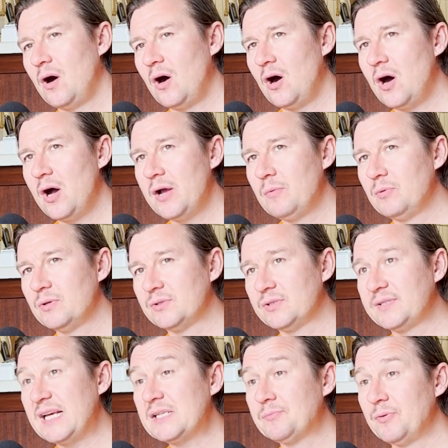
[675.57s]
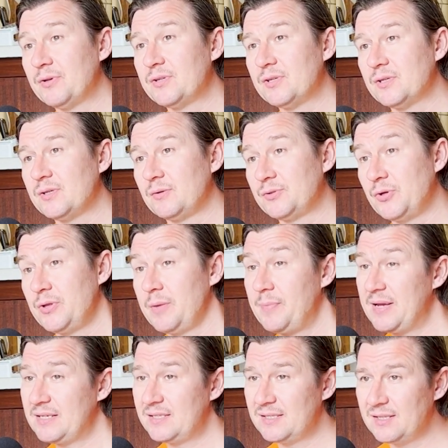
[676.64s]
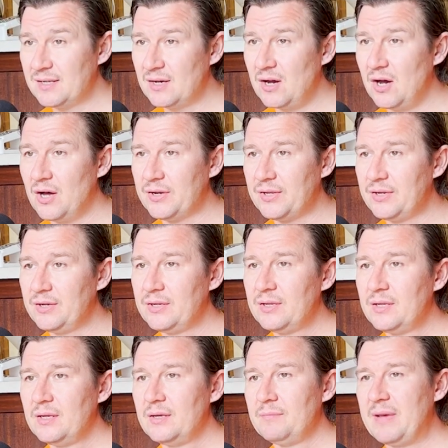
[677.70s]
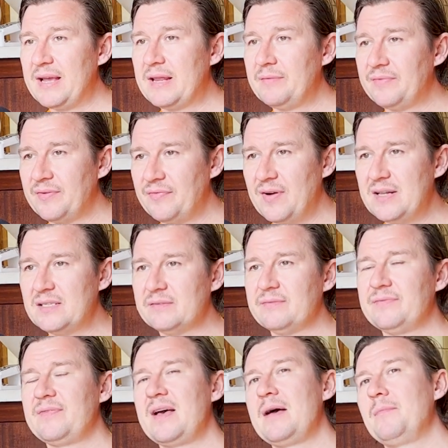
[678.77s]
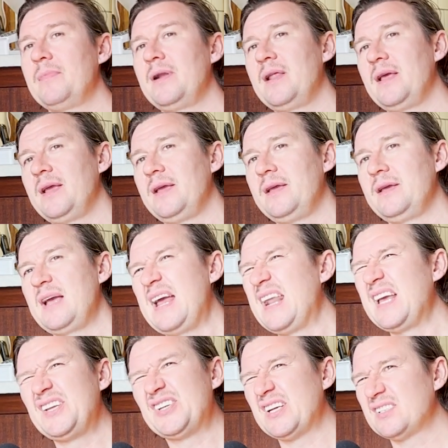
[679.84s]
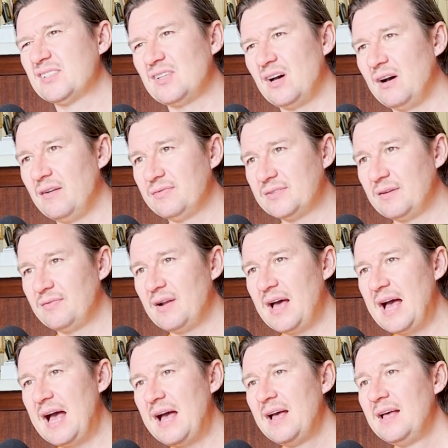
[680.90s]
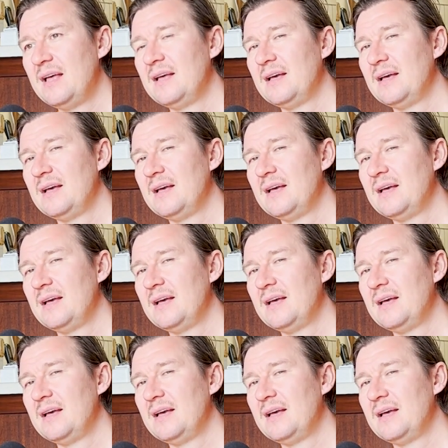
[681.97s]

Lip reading: I was desperate I was doing the pizzas in the garden, making them for friends and family, NHS staff, stuff like that.